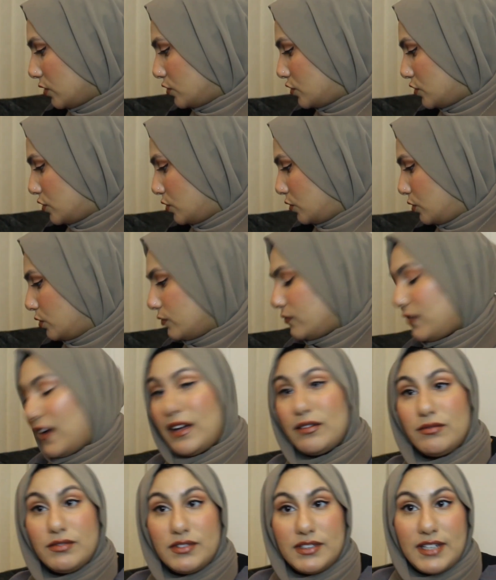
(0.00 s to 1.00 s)
to
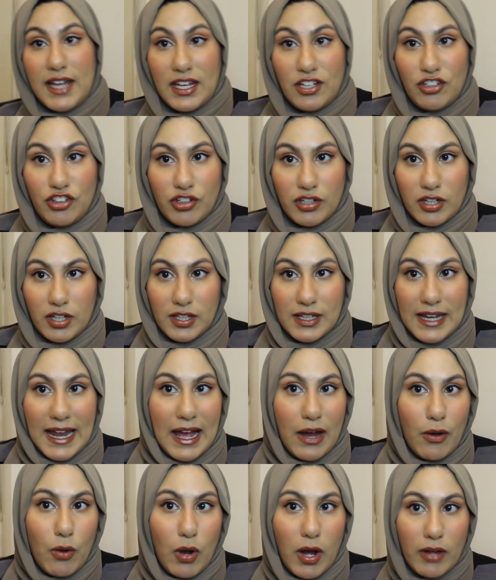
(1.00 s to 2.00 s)
foundation.
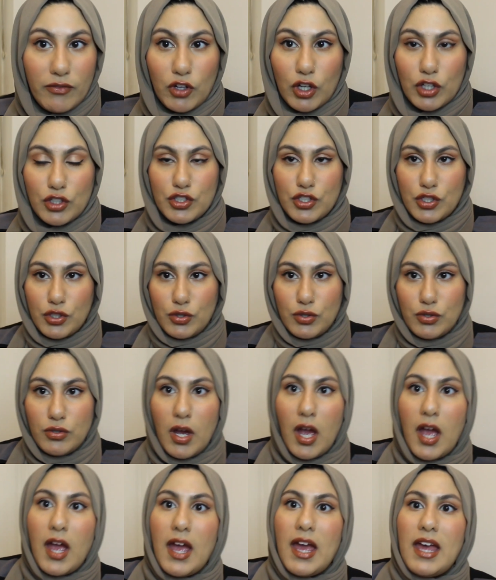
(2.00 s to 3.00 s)
Now I've got two.
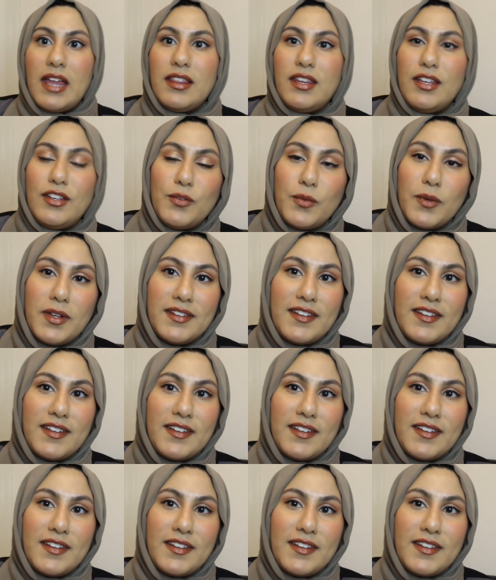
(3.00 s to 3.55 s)
These ones